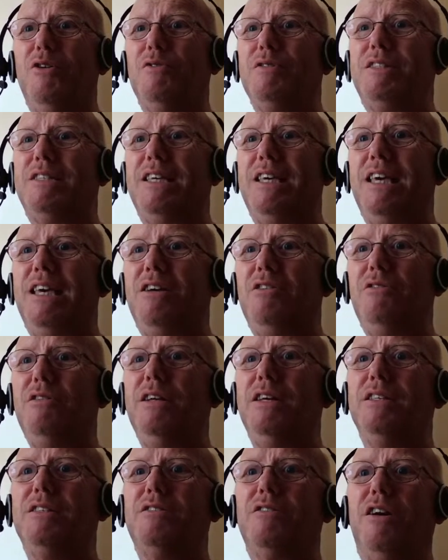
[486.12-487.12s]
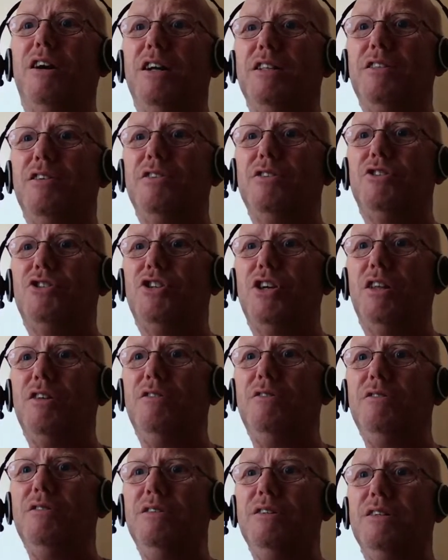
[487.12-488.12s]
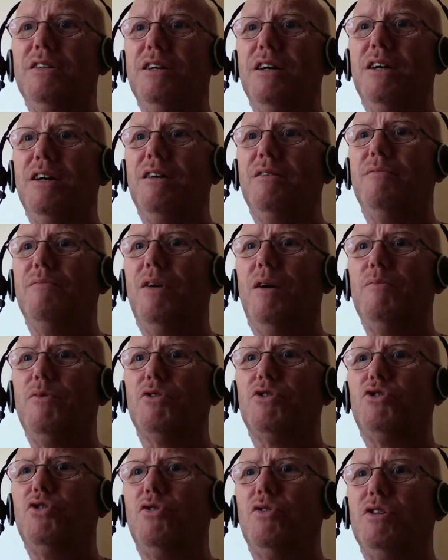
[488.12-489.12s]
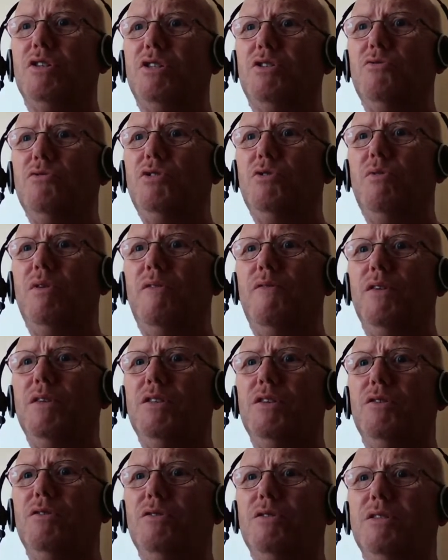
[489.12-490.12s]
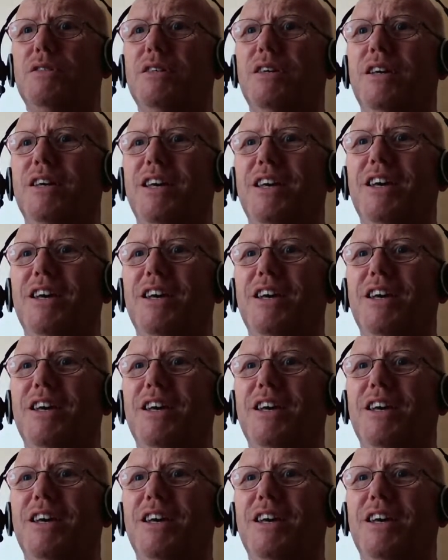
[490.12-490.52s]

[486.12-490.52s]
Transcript: Go and see Eagle. He's got a nice channel. I'm not sure he's still doing videos.